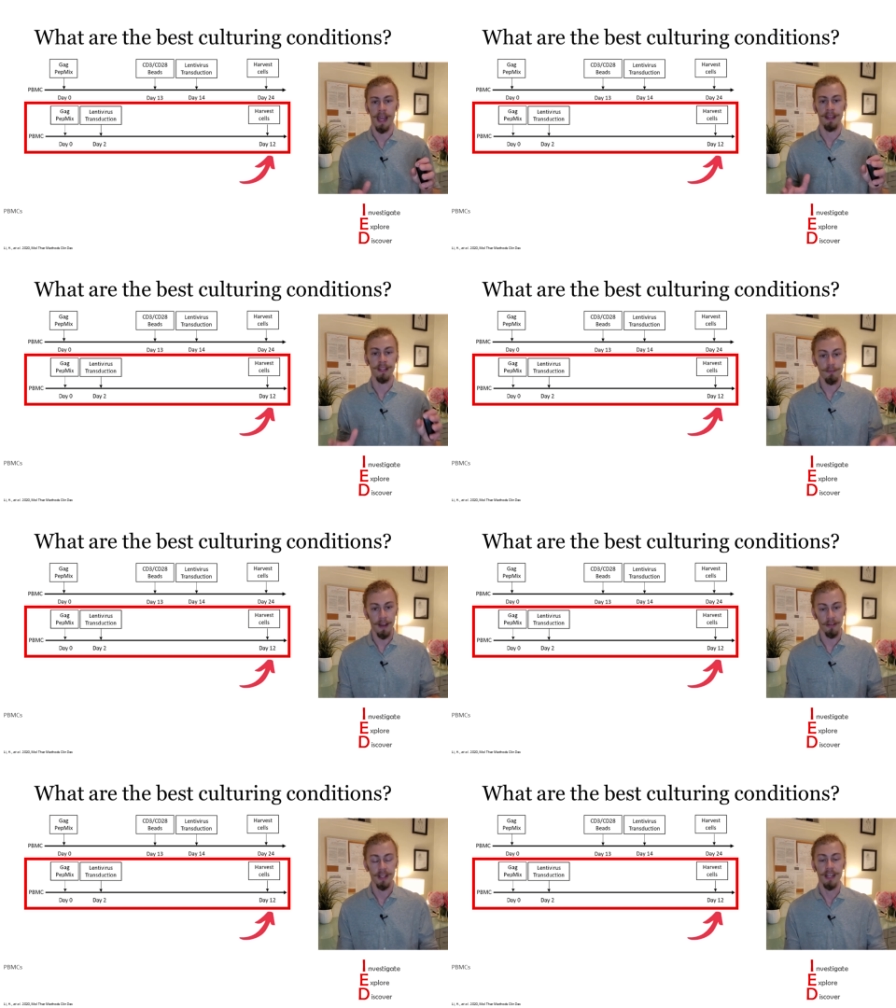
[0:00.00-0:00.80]
And they
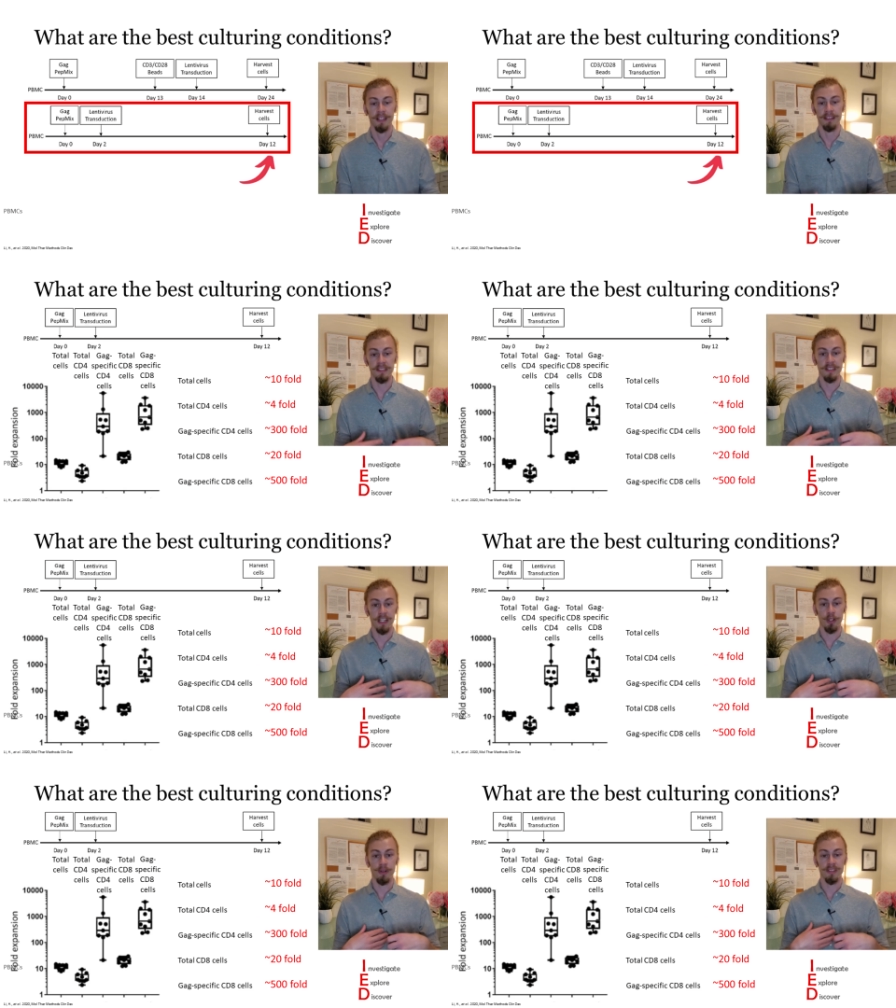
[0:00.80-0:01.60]
found that this
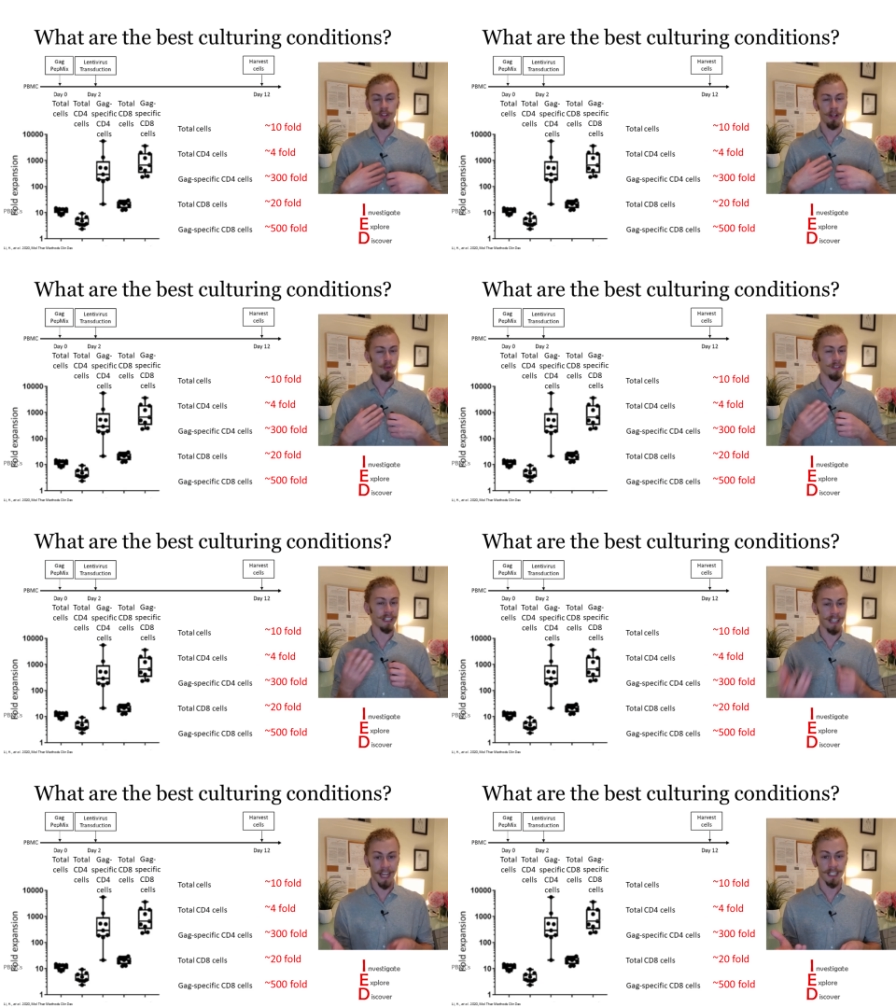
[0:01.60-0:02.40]
increased not only
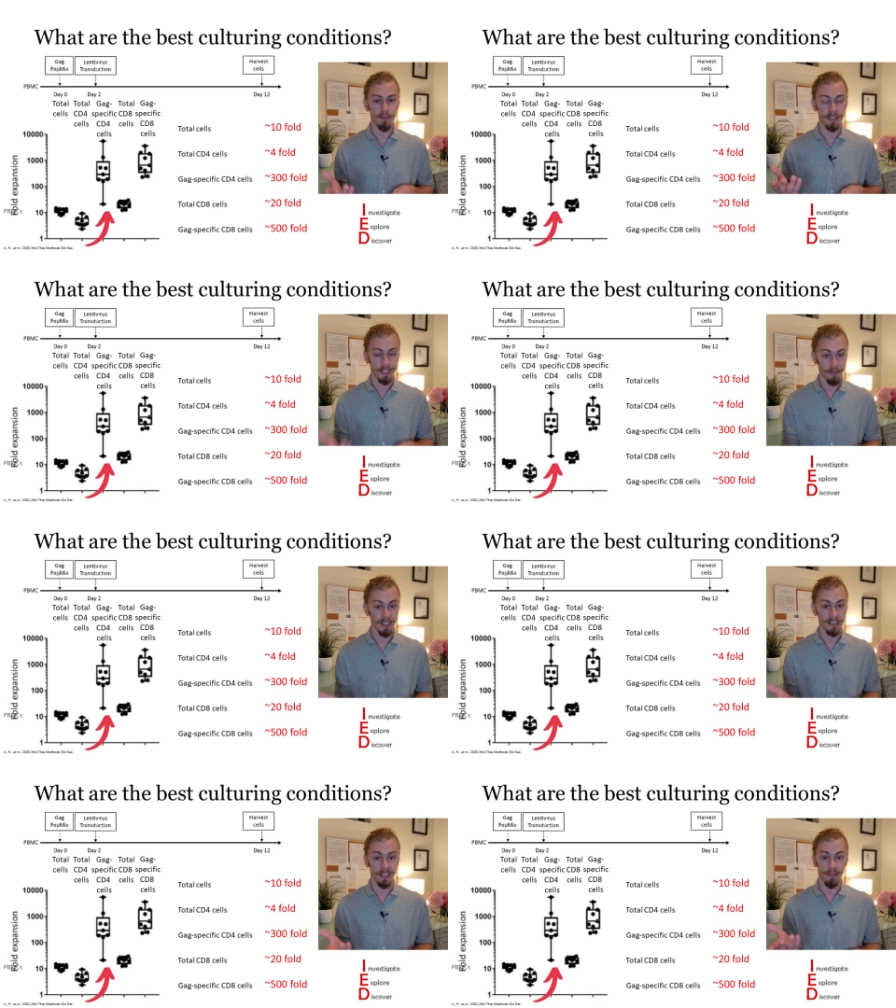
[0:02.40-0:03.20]
GAG specific
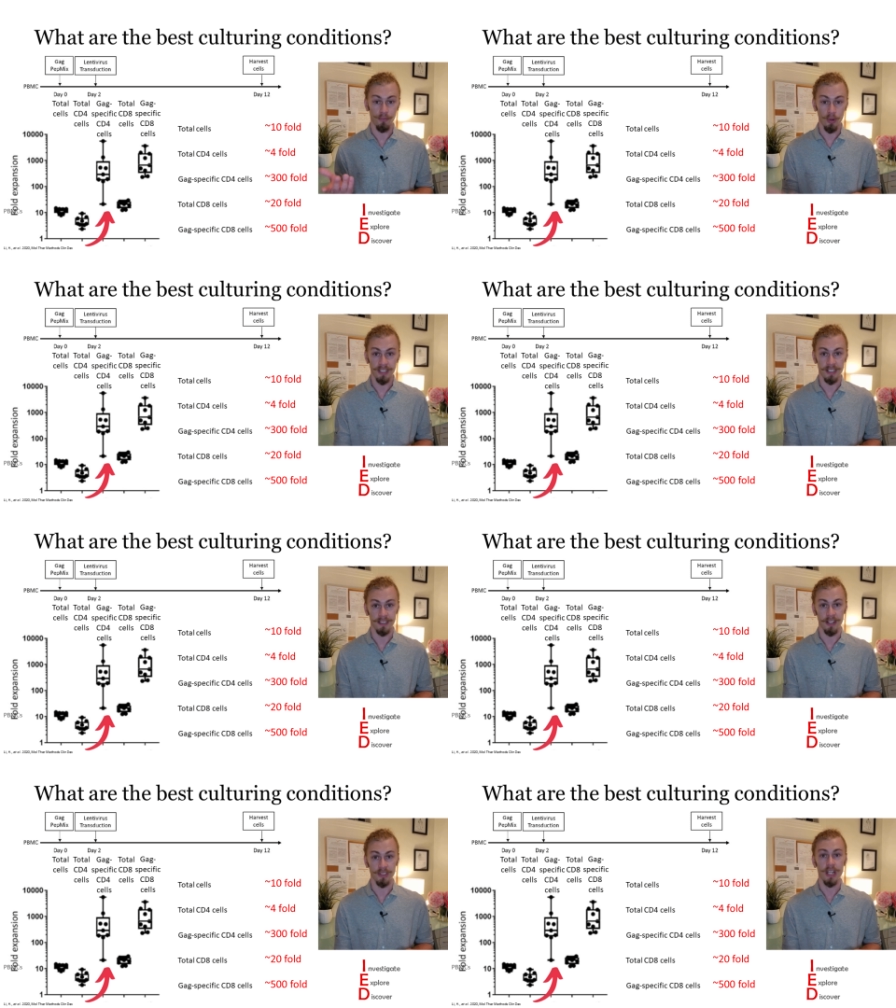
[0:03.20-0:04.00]
CD4 T
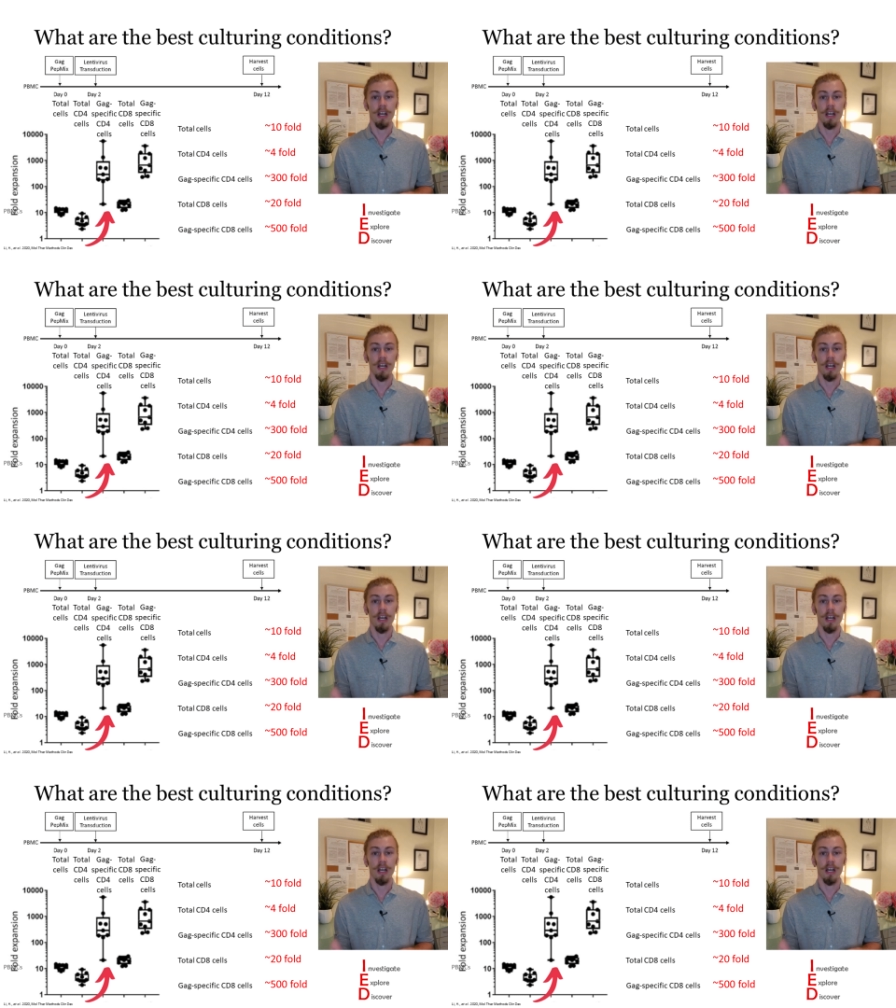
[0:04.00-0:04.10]
cells,